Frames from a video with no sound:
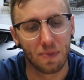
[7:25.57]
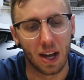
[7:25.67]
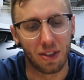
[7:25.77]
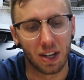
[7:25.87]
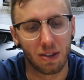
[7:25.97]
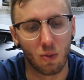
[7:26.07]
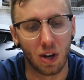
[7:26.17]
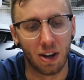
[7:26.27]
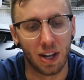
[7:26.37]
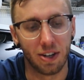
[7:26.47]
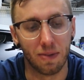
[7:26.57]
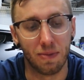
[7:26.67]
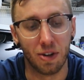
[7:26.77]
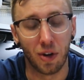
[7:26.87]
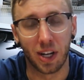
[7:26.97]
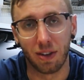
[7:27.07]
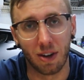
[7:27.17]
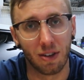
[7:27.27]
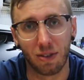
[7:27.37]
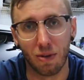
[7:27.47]
I think what I'll end up doing is
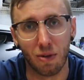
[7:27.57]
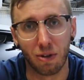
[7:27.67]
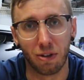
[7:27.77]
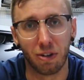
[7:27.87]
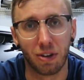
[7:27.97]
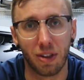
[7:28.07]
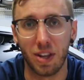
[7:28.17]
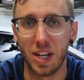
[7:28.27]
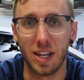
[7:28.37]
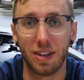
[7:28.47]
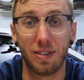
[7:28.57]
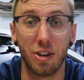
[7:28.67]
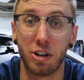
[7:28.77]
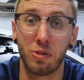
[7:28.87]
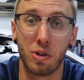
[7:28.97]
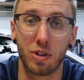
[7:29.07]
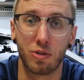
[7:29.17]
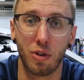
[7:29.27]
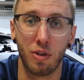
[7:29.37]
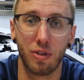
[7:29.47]
also order the steering wheel
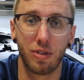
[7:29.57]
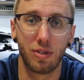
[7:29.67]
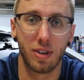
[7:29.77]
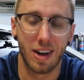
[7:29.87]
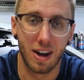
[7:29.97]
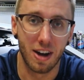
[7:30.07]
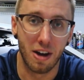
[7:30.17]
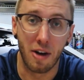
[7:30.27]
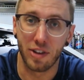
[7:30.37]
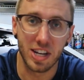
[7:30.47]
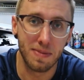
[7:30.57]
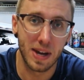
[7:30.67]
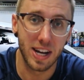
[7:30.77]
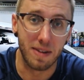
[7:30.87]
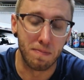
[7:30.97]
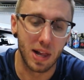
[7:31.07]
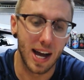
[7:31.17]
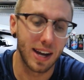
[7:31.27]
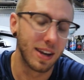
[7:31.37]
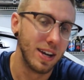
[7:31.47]
controls off of eBay in
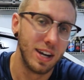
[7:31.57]
black